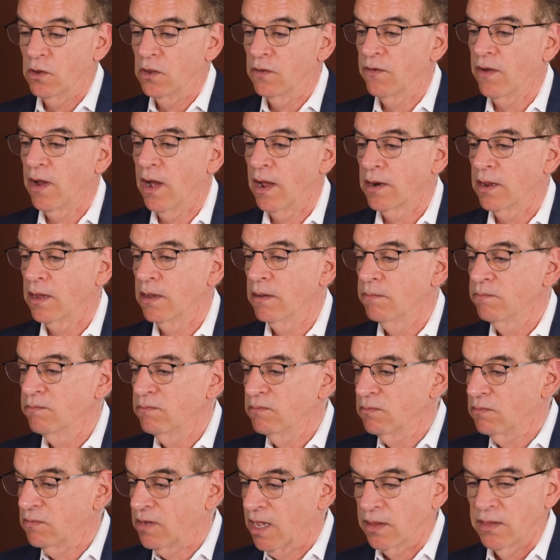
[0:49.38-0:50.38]
you've got a
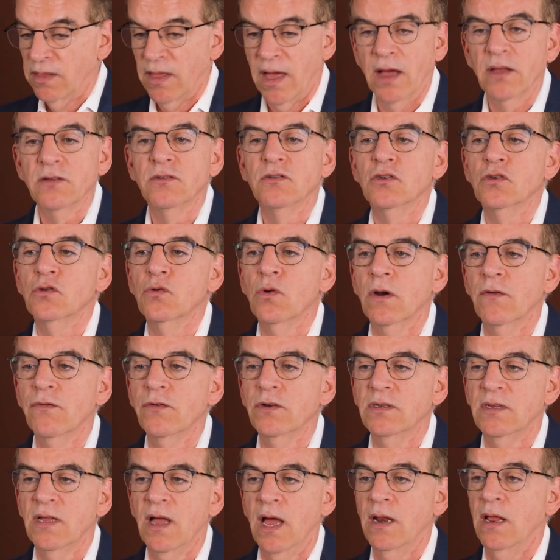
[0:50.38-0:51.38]
10,000 square
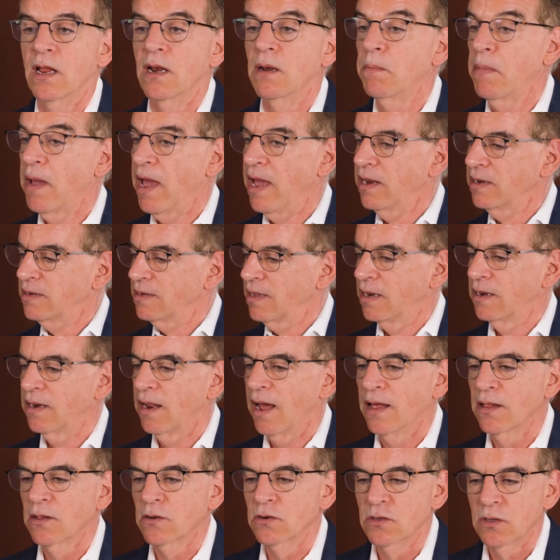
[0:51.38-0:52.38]
foot tenant paying
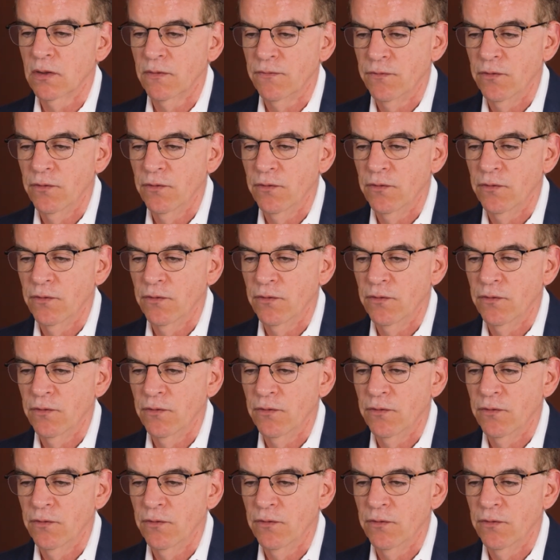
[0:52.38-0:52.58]
$10 a